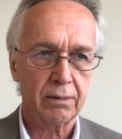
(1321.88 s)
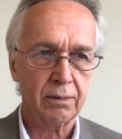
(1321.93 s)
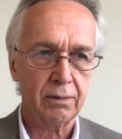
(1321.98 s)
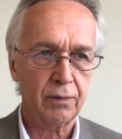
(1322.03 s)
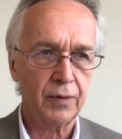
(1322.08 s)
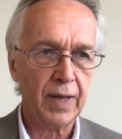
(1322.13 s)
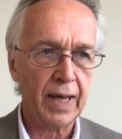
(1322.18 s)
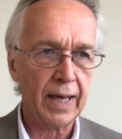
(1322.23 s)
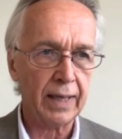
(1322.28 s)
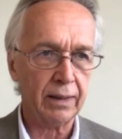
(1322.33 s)

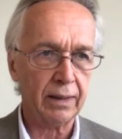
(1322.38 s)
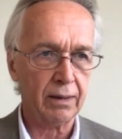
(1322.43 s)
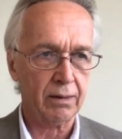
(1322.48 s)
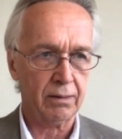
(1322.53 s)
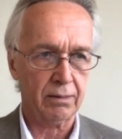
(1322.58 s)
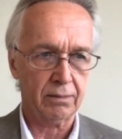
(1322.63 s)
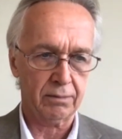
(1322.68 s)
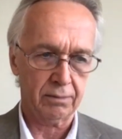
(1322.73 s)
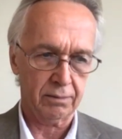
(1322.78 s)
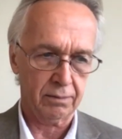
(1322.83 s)
that
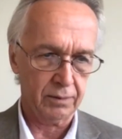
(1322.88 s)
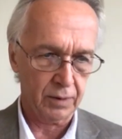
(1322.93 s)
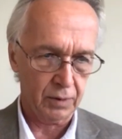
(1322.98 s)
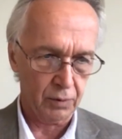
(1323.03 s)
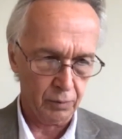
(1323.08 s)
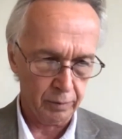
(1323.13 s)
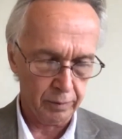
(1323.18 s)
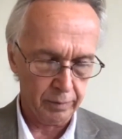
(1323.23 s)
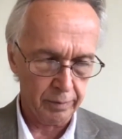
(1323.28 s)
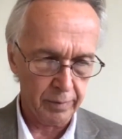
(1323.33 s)

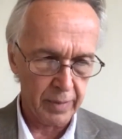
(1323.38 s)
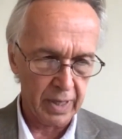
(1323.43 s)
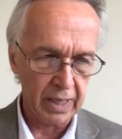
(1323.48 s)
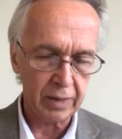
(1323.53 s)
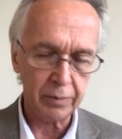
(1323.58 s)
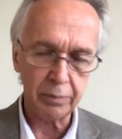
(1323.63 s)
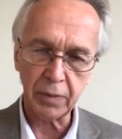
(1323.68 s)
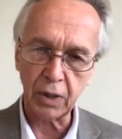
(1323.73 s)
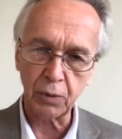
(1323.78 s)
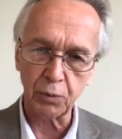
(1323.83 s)

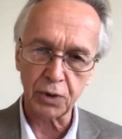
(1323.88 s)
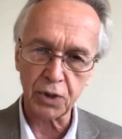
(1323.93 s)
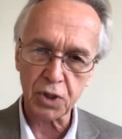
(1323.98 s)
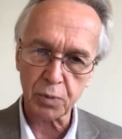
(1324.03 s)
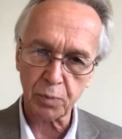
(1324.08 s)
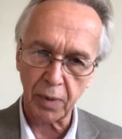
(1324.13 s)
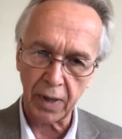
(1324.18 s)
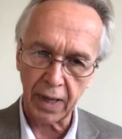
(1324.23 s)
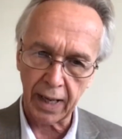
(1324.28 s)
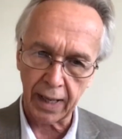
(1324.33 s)
made me
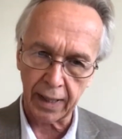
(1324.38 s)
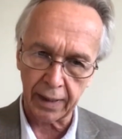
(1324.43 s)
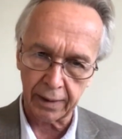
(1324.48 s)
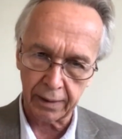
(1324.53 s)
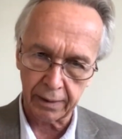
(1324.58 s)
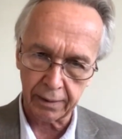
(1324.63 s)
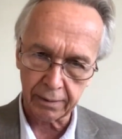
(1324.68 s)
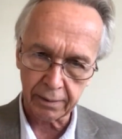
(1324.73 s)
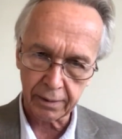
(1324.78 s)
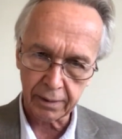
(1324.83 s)

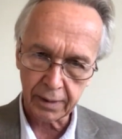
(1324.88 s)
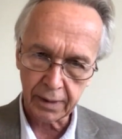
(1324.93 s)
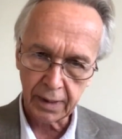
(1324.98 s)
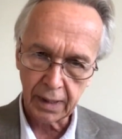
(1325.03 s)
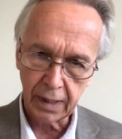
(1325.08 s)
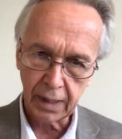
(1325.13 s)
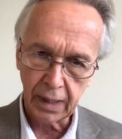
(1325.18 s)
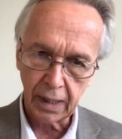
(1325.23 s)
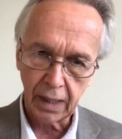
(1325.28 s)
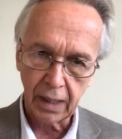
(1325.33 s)
respond.
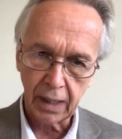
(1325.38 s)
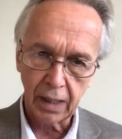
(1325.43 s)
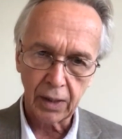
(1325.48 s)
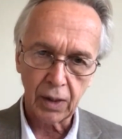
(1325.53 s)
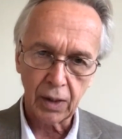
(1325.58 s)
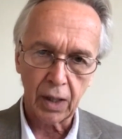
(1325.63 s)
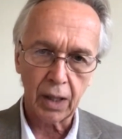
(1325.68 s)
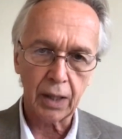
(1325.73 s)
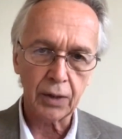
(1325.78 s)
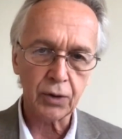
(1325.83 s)

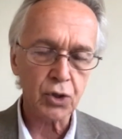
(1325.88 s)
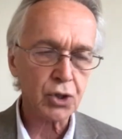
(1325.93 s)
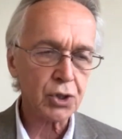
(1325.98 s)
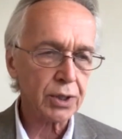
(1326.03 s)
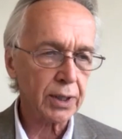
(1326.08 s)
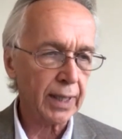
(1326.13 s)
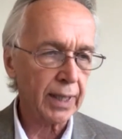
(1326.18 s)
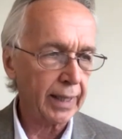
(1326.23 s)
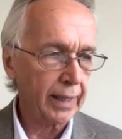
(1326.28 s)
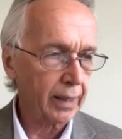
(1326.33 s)

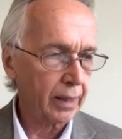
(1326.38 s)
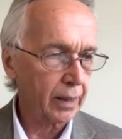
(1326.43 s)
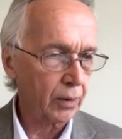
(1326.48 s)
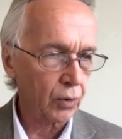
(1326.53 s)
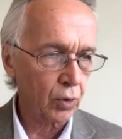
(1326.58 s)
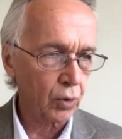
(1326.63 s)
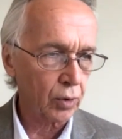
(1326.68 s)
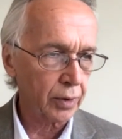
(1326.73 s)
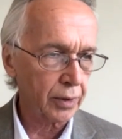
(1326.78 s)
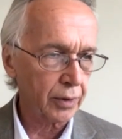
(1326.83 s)
Just like
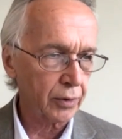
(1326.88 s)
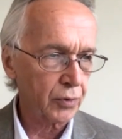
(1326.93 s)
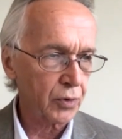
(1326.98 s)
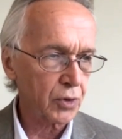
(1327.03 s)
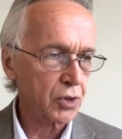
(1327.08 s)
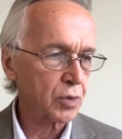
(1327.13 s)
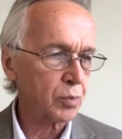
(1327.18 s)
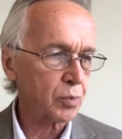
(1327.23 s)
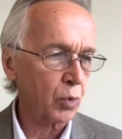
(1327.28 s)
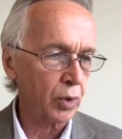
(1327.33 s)
earlier
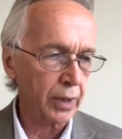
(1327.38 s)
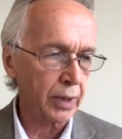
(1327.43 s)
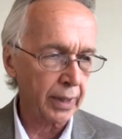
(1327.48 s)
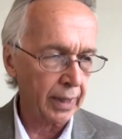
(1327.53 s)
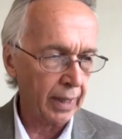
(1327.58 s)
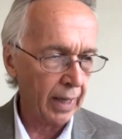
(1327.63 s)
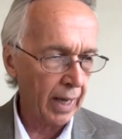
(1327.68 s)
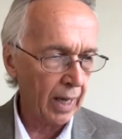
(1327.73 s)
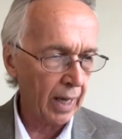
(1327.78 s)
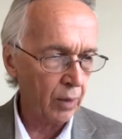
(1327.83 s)
this
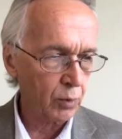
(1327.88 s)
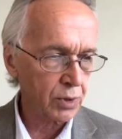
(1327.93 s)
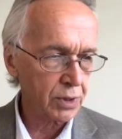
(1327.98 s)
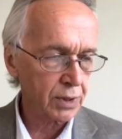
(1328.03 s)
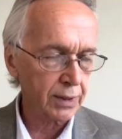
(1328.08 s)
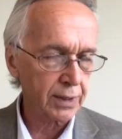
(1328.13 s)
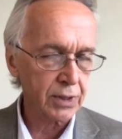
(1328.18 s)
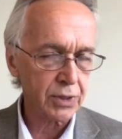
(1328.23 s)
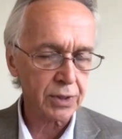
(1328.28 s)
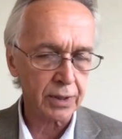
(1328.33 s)
morning, I was
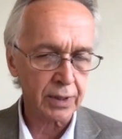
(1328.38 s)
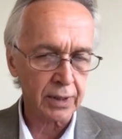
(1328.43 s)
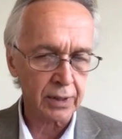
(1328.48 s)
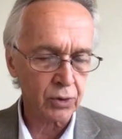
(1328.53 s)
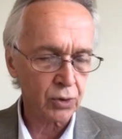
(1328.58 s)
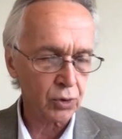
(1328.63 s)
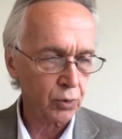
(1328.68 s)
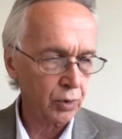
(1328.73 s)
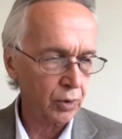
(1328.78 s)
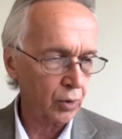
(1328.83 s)

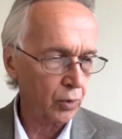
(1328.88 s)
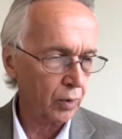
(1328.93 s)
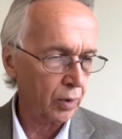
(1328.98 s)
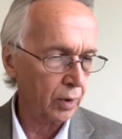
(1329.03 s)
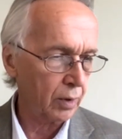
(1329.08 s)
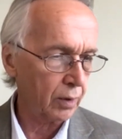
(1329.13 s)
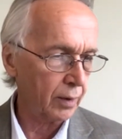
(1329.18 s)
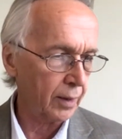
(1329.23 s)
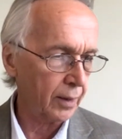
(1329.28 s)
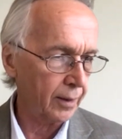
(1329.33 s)
listening to
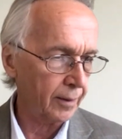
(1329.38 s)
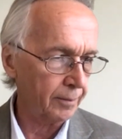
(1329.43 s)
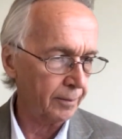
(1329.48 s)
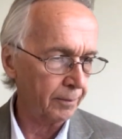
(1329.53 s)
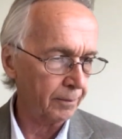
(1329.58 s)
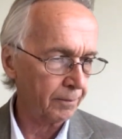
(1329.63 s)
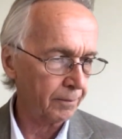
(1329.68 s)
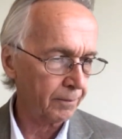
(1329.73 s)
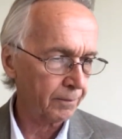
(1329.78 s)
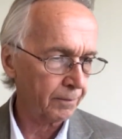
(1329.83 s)
your
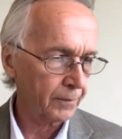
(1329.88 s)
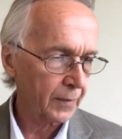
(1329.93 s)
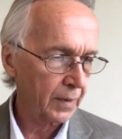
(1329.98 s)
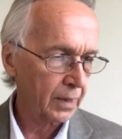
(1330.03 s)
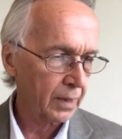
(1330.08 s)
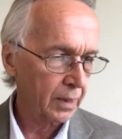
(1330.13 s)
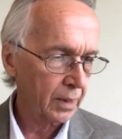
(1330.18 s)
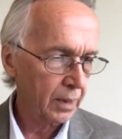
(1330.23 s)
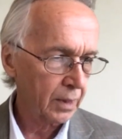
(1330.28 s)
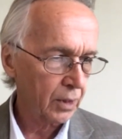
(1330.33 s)

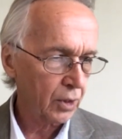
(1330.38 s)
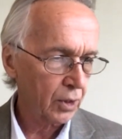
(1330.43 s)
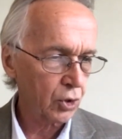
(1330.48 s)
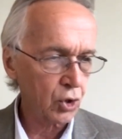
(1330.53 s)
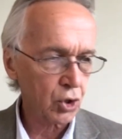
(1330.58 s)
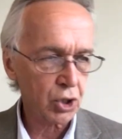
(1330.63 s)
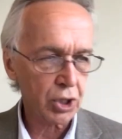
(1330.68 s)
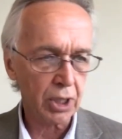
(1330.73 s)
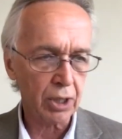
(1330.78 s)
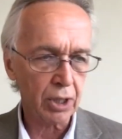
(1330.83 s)

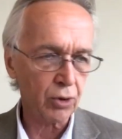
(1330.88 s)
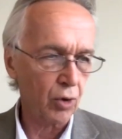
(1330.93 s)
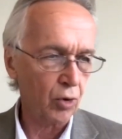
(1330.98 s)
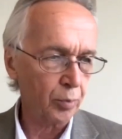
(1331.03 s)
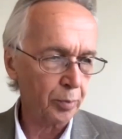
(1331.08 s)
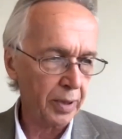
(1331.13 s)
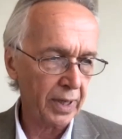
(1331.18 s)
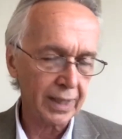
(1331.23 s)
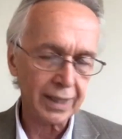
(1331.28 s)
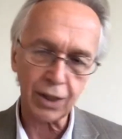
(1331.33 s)
Concerto
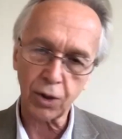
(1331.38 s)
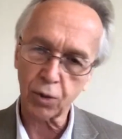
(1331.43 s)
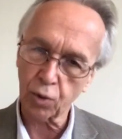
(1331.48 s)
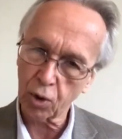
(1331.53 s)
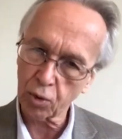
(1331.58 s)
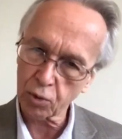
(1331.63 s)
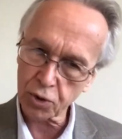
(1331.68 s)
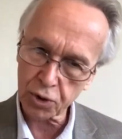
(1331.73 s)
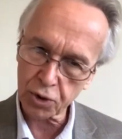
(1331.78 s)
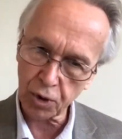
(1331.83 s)

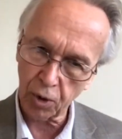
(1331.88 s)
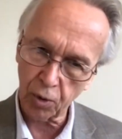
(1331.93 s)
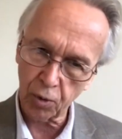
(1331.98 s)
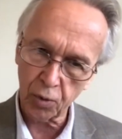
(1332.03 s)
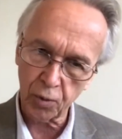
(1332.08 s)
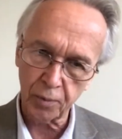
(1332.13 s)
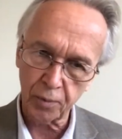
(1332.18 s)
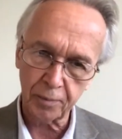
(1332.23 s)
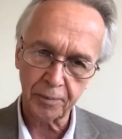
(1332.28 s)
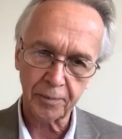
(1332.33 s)

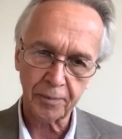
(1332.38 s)
Pellegroso,